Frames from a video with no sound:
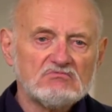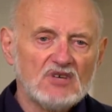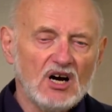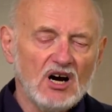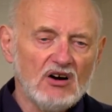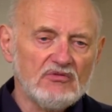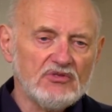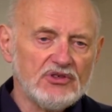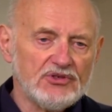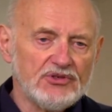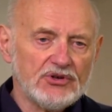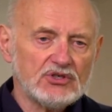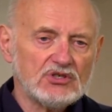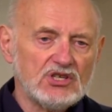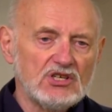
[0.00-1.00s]
Of the
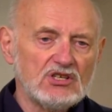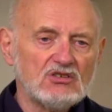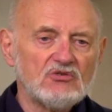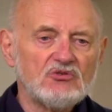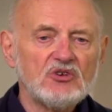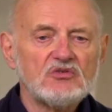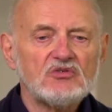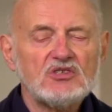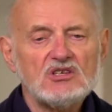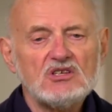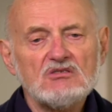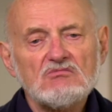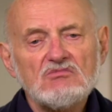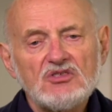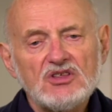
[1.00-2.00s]
13 to
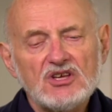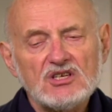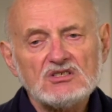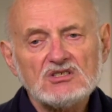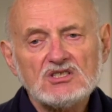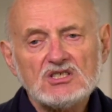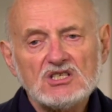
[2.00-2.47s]
15 things